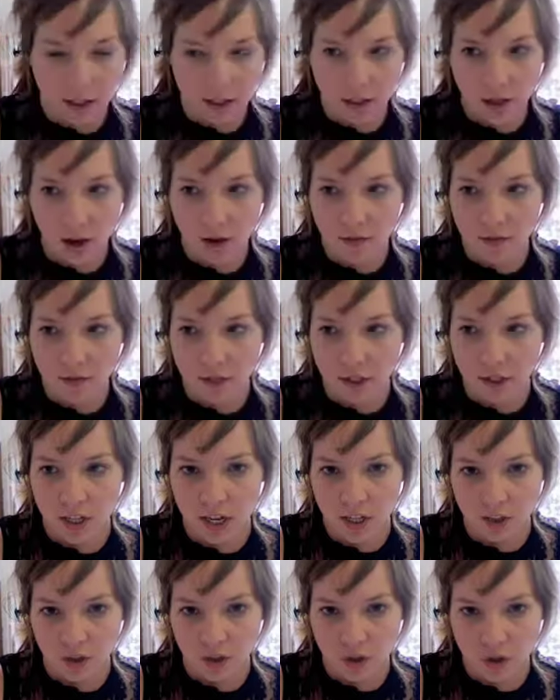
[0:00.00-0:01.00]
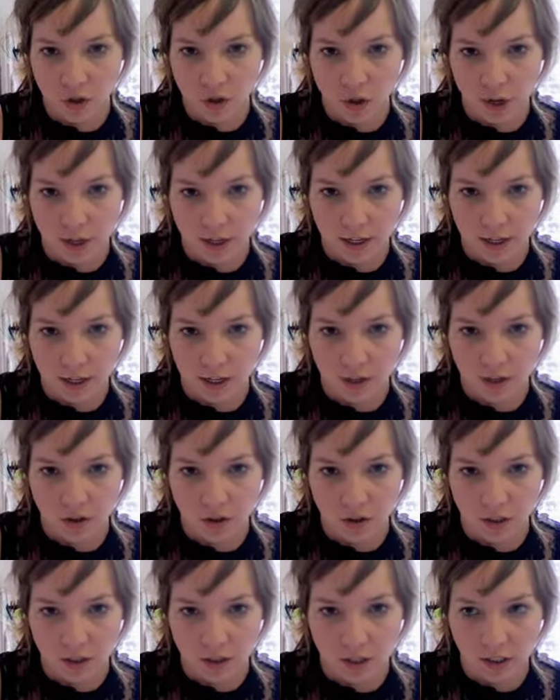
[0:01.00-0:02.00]
a softer texture and it's
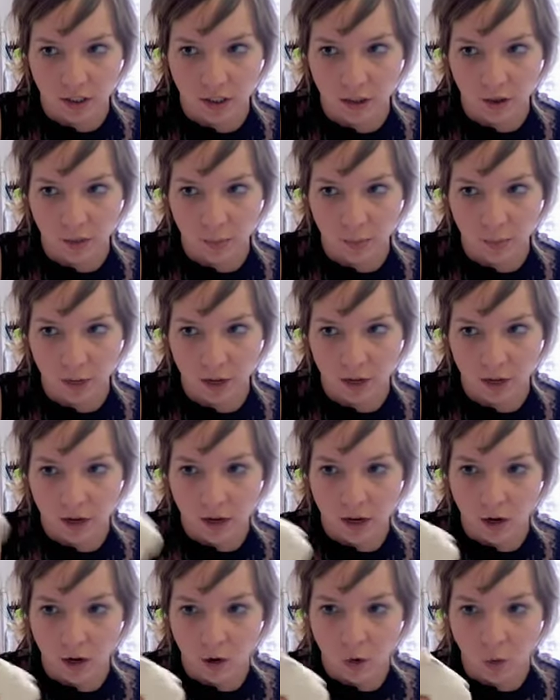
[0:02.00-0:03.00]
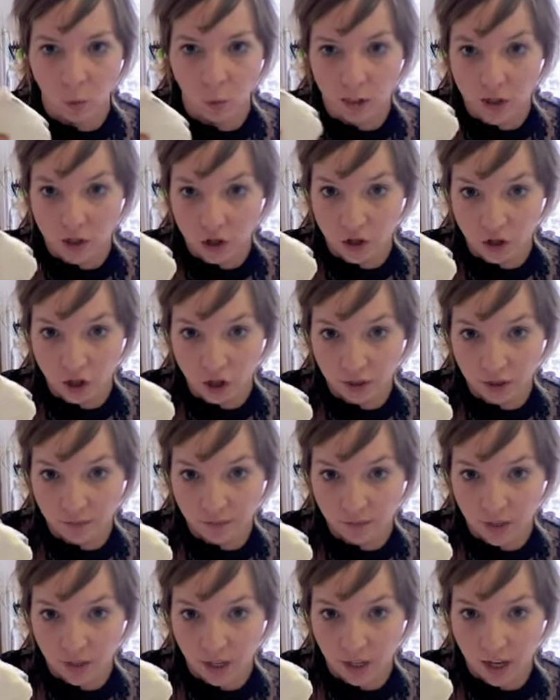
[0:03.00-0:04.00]
just a little bit richer,
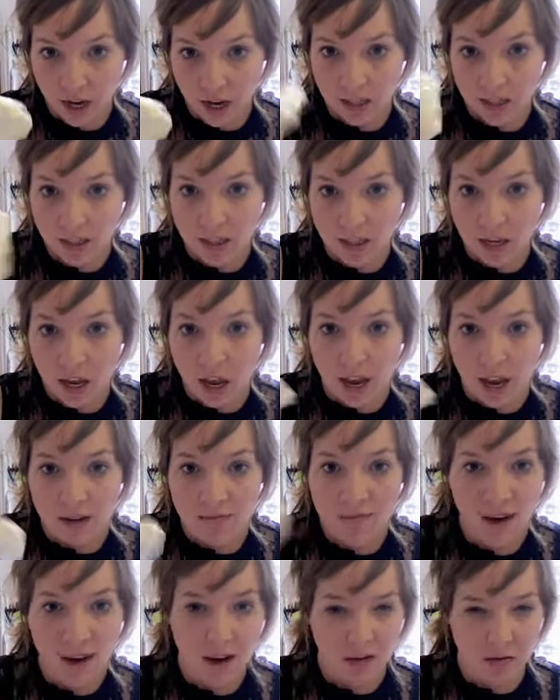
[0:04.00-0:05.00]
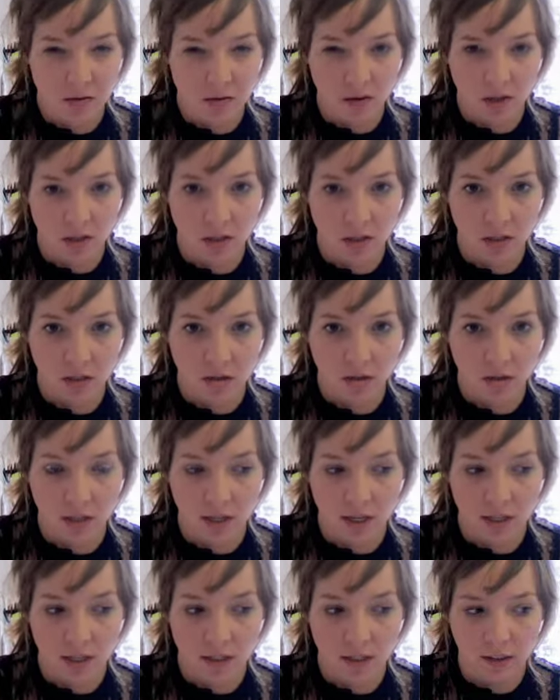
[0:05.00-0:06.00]
I guess. And mountain gorgonzola
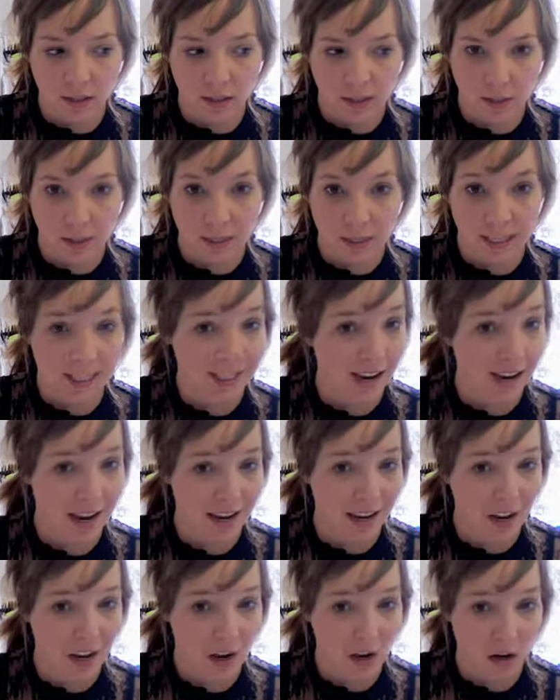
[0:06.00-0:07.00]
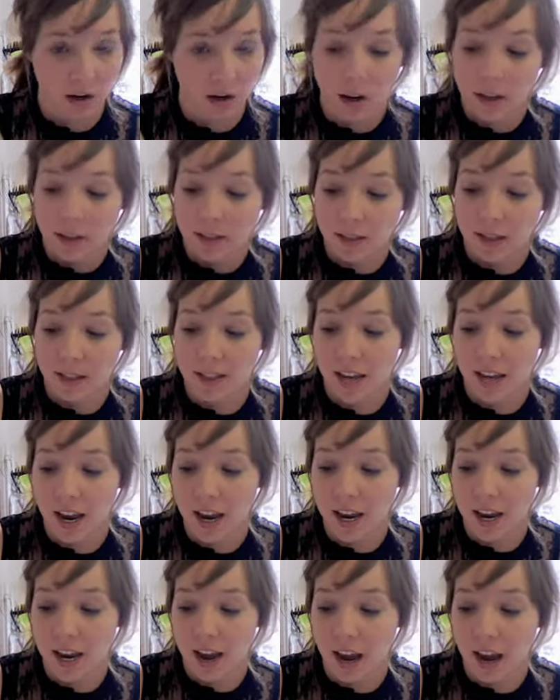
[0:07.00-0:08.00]
is a little bit tangier.
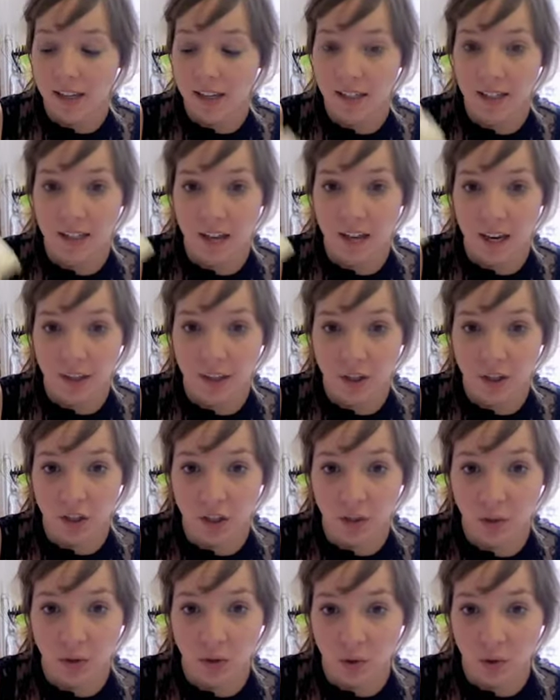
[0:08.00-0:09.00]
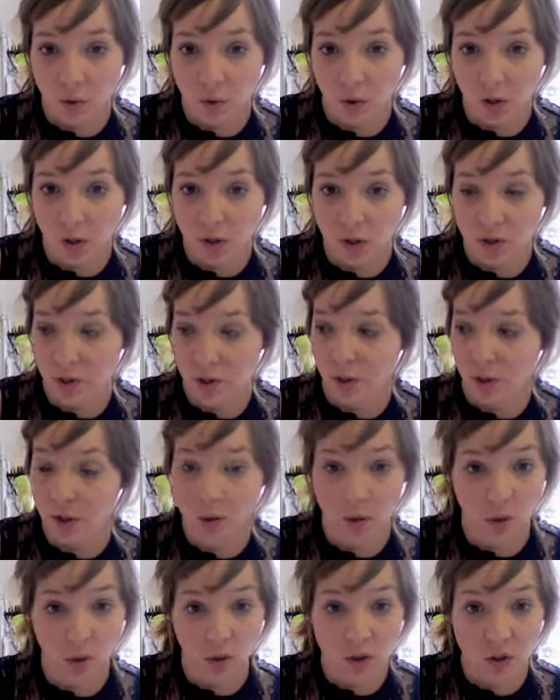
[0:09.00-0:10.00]
Today I decided to use gorgonzola
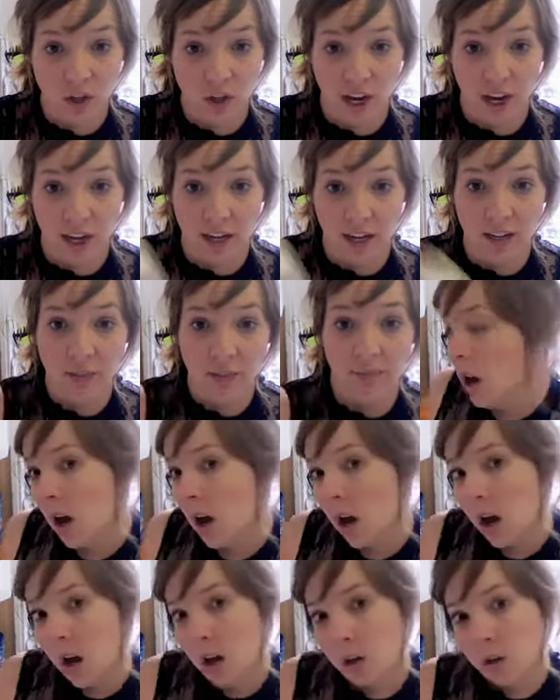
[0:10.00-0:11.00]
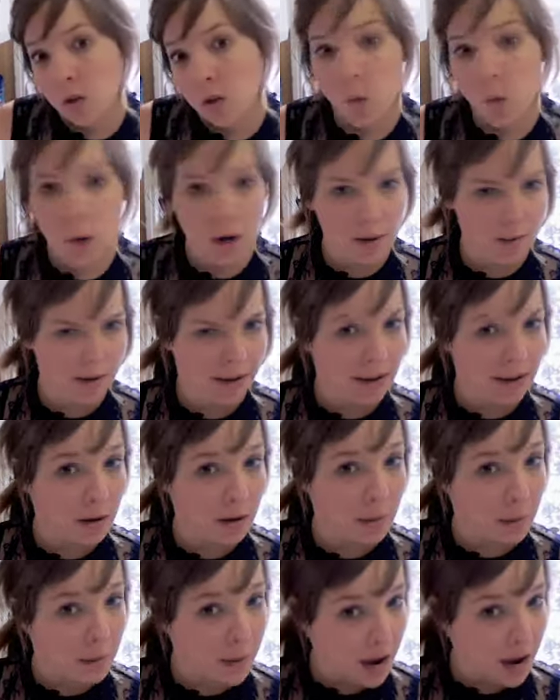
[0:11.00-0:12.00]
dolce. So what am I
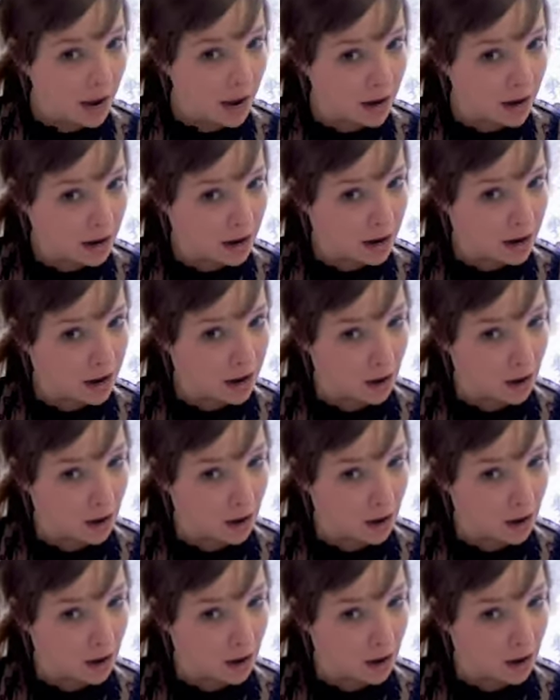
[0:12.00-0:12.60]
gonna make?